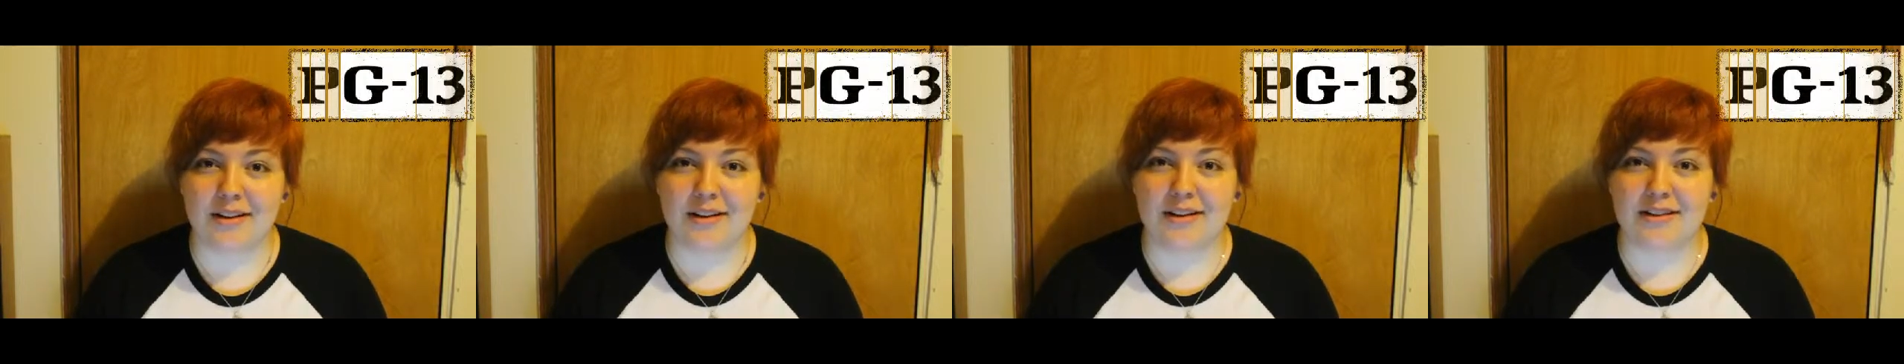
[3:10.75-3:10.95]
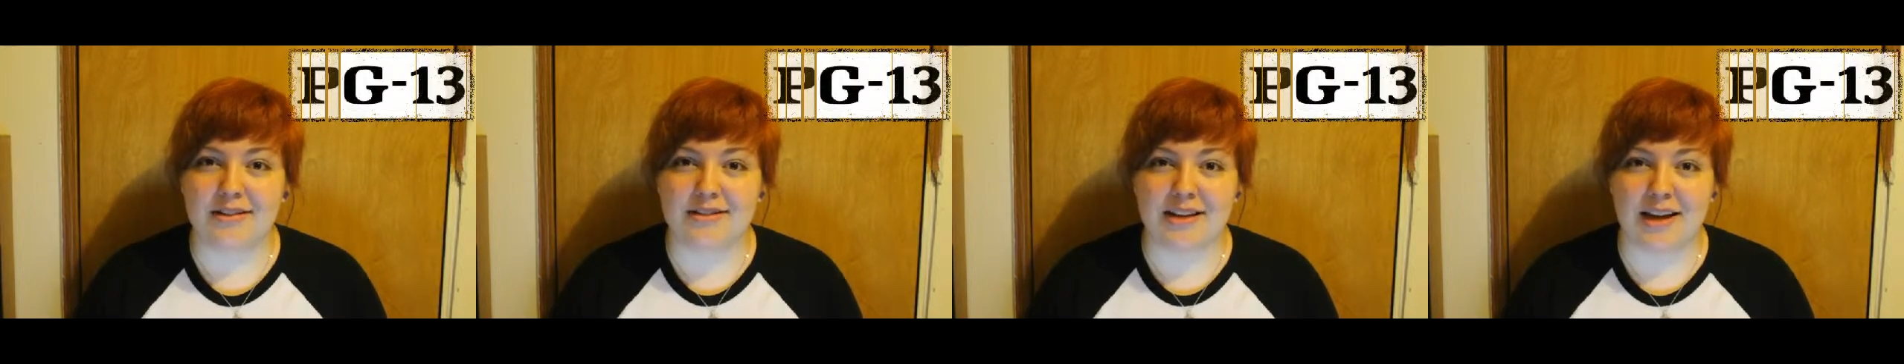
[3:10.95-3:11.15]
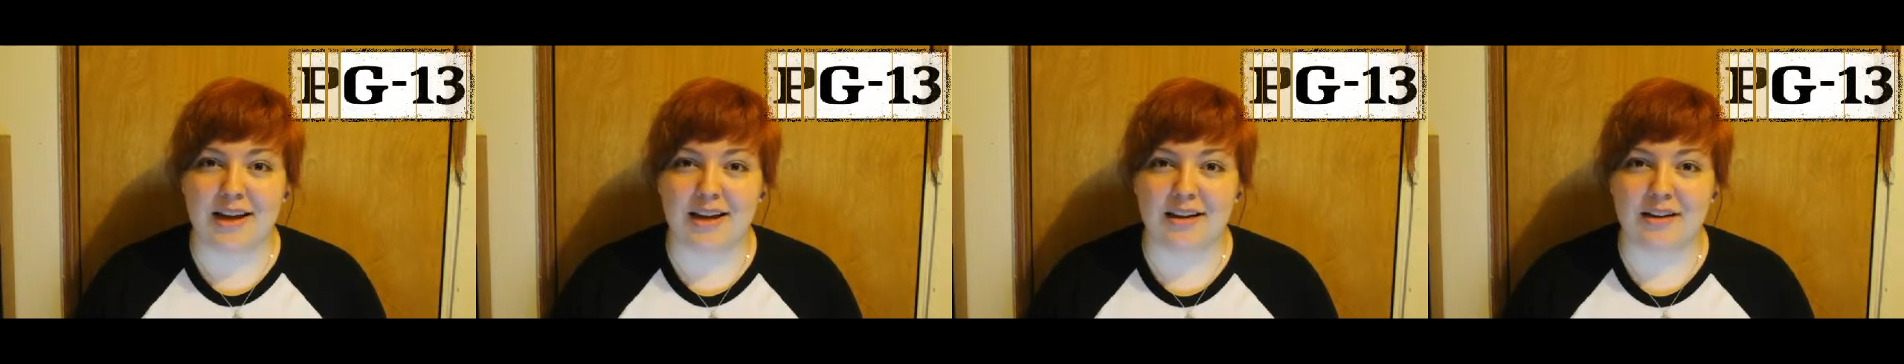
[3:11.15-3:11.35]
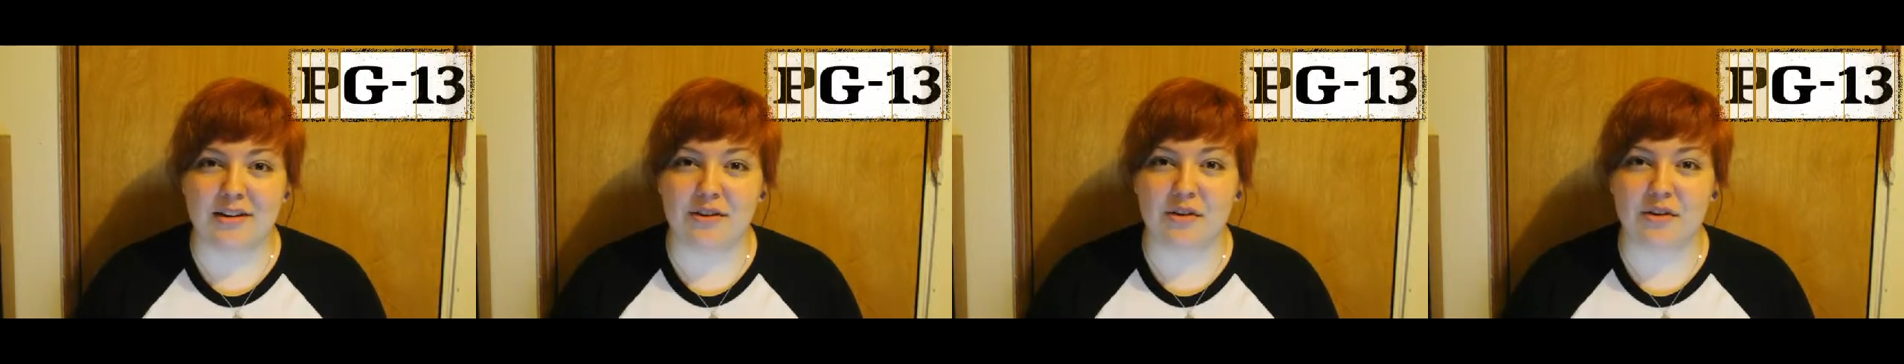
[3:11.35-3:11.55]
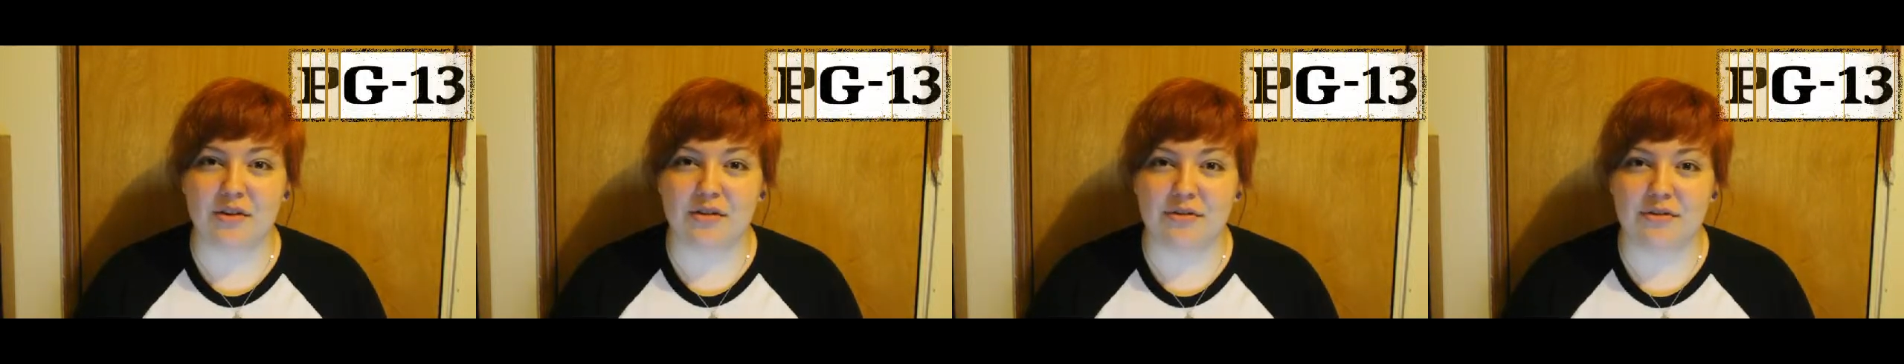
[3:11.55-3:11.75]
and 10
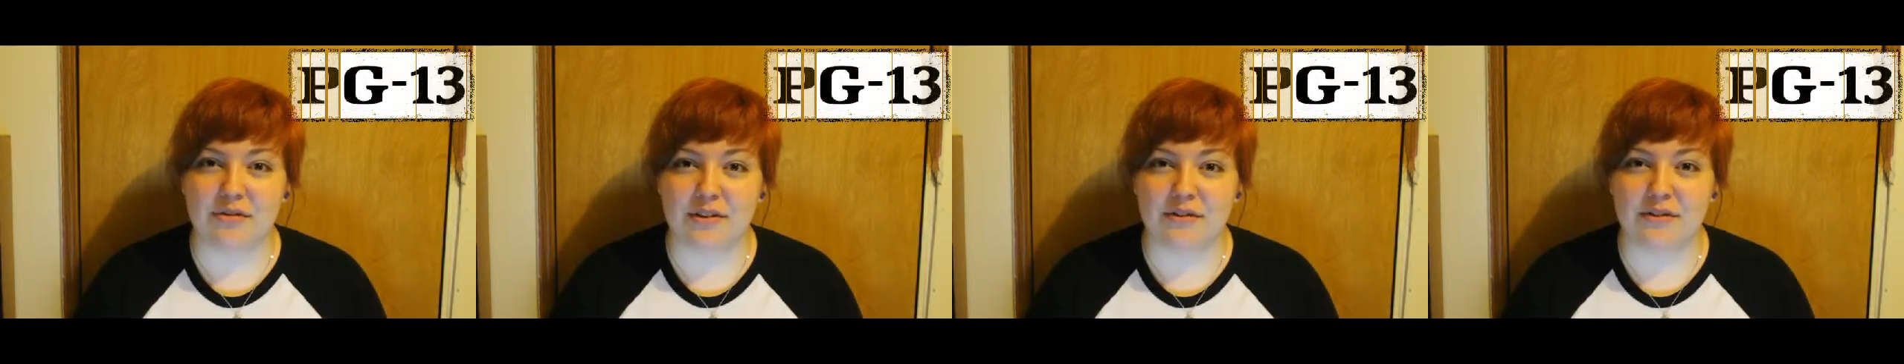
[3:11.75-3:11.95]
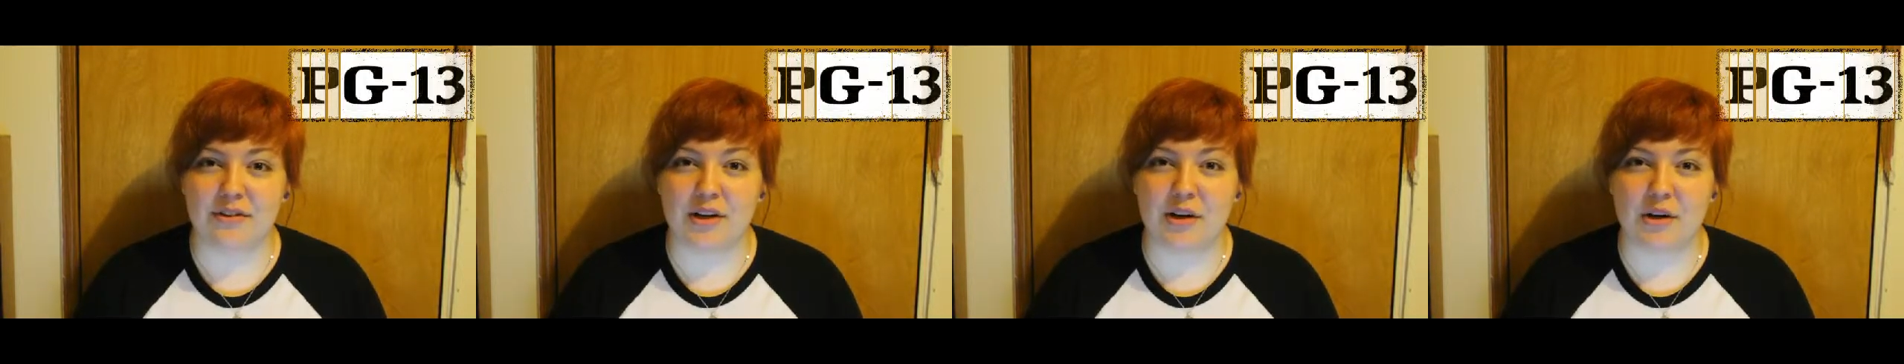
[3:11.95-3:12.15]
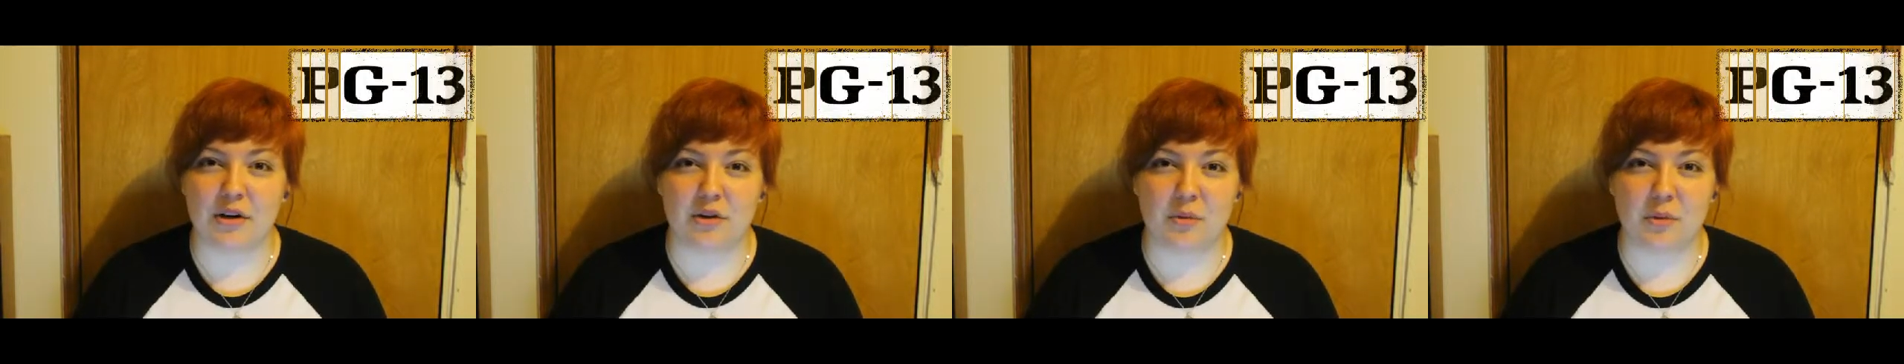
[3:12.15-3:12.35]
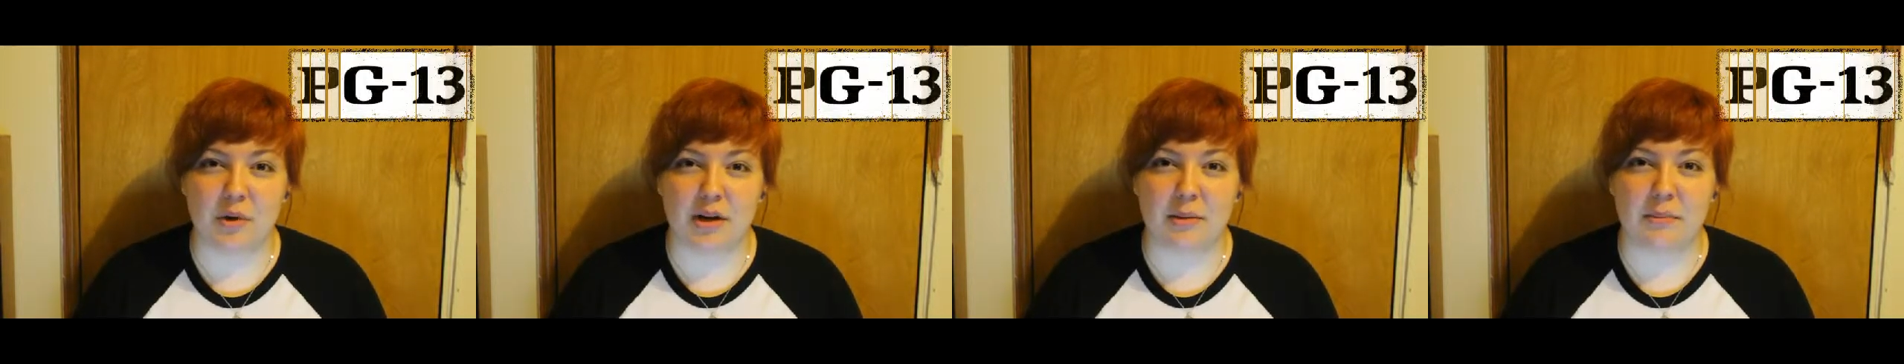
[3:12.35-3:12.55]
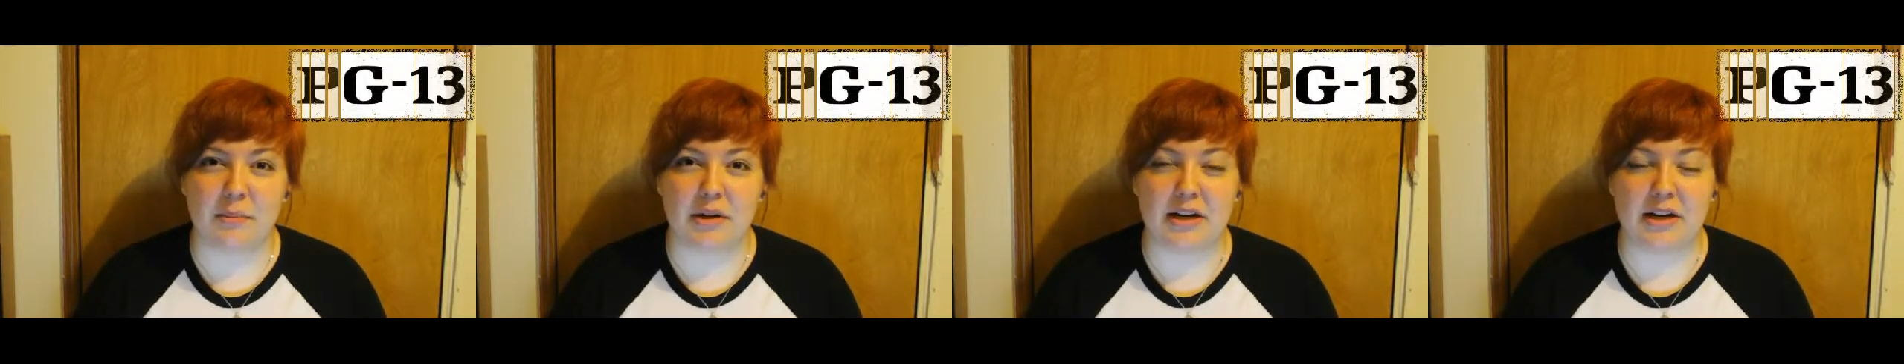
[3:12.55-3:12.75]
or 15 or
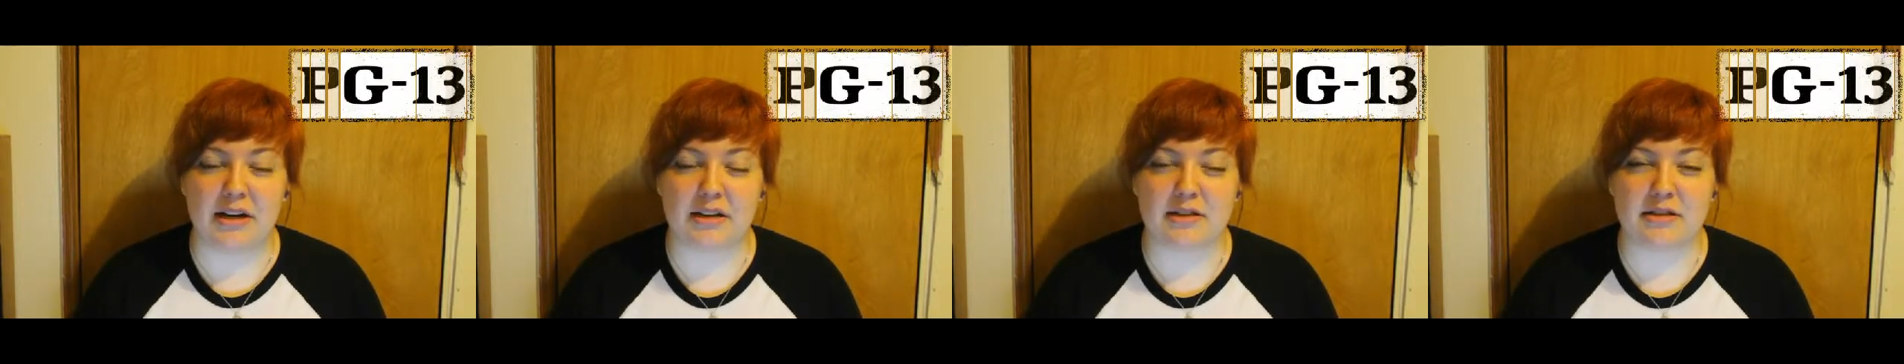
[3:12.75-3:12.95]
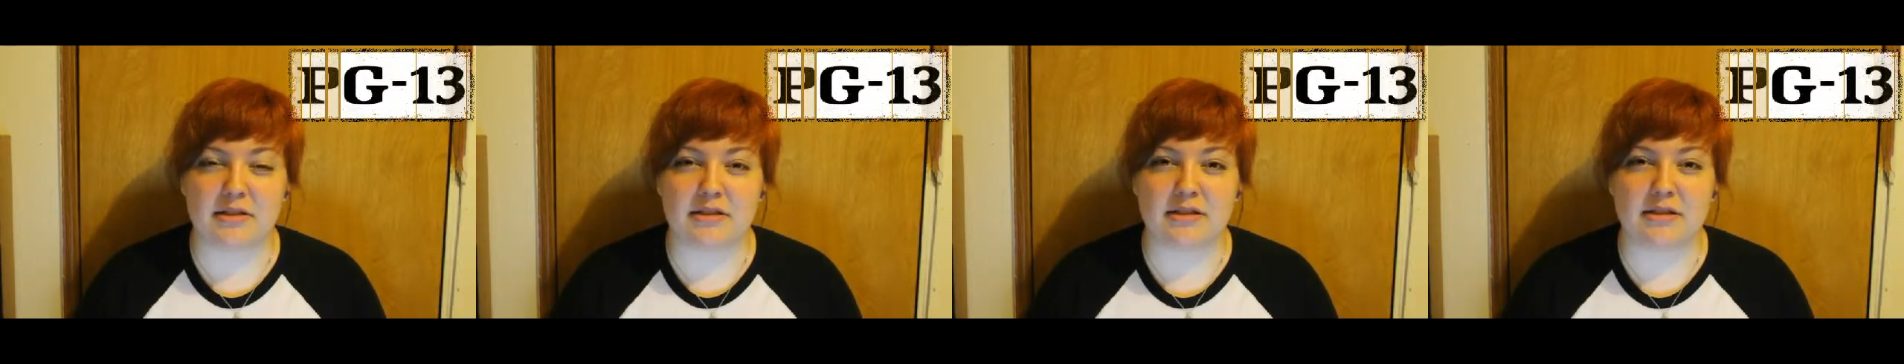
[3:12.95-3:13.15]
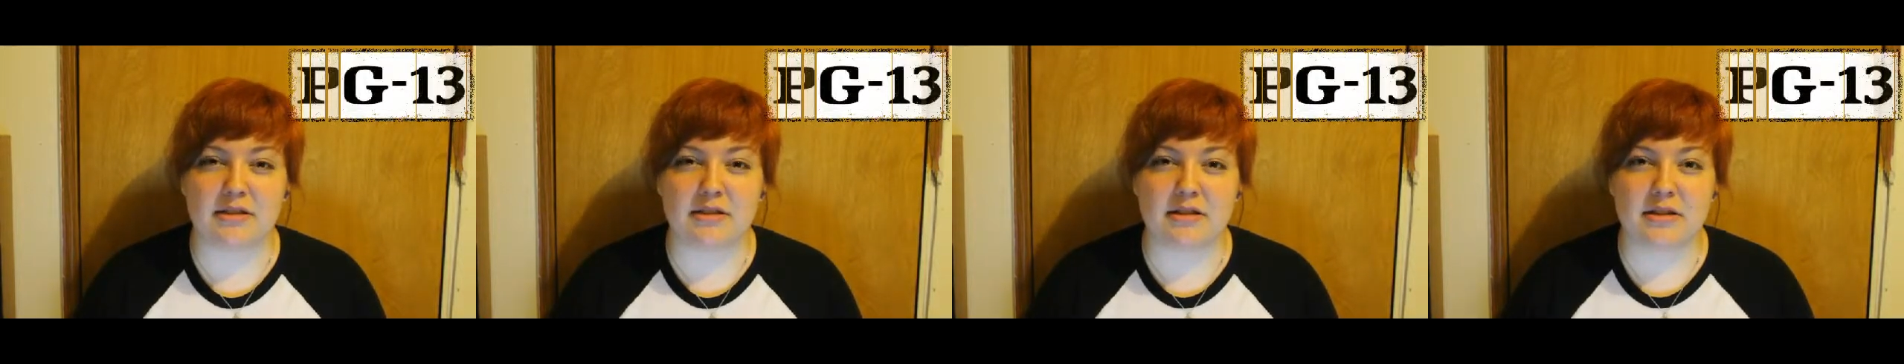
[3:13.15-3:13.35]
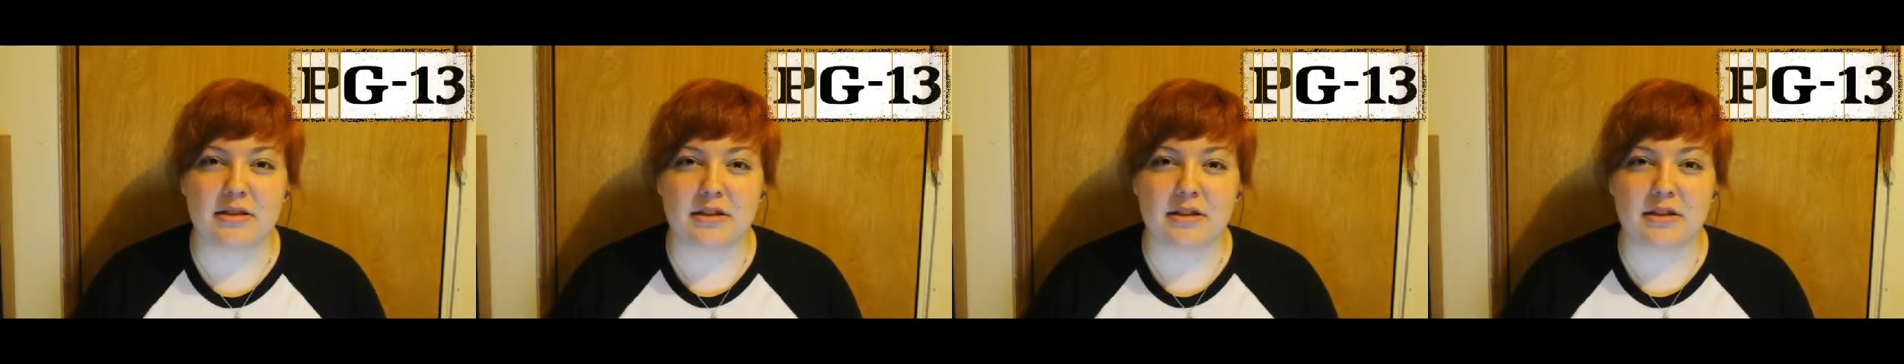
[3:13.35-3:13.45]
20 minutes.